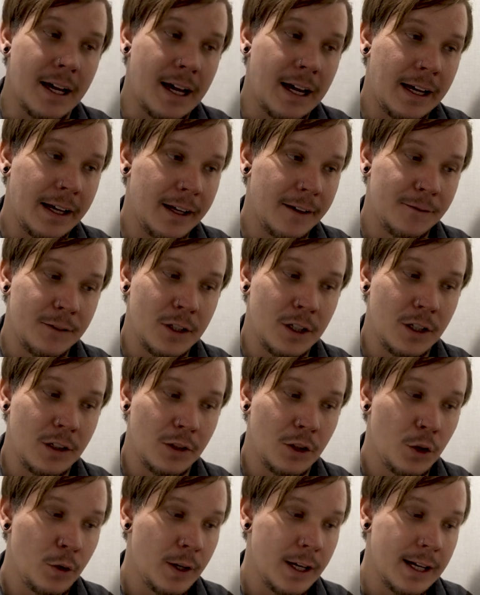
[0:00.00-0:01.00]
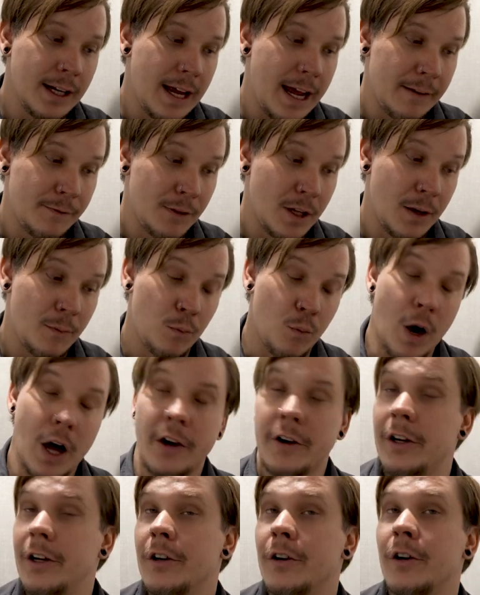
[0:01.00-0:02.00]
if the
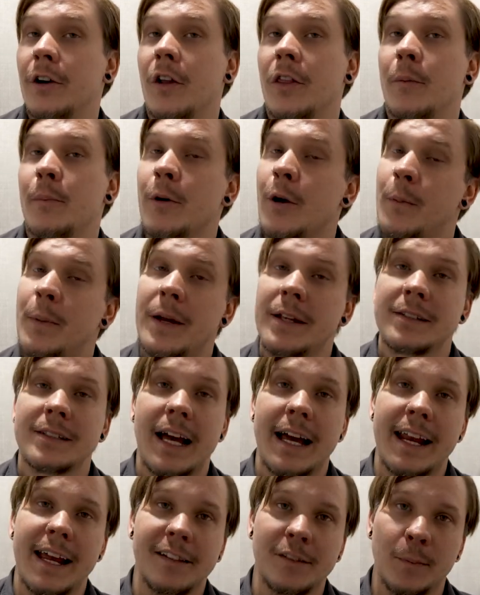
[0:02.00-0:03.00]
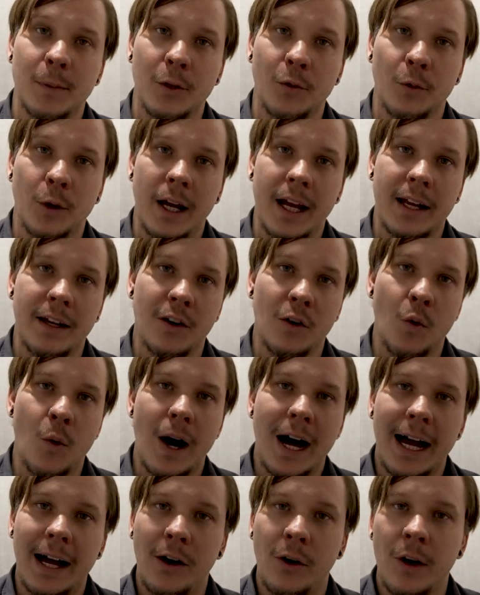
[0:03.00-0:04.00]
water heater on the propane side hasn't been ran in a
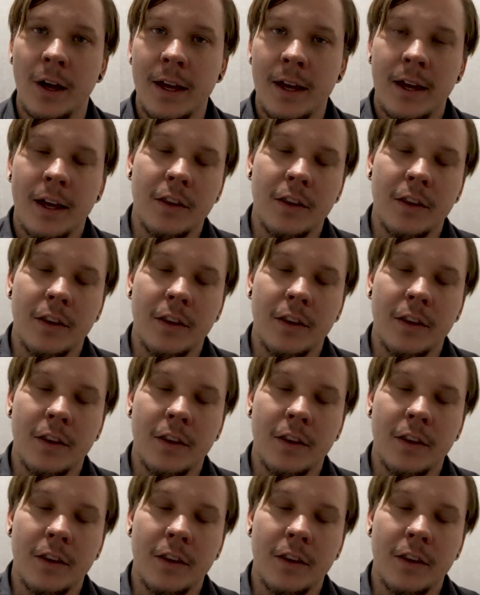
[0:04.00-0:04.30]
while,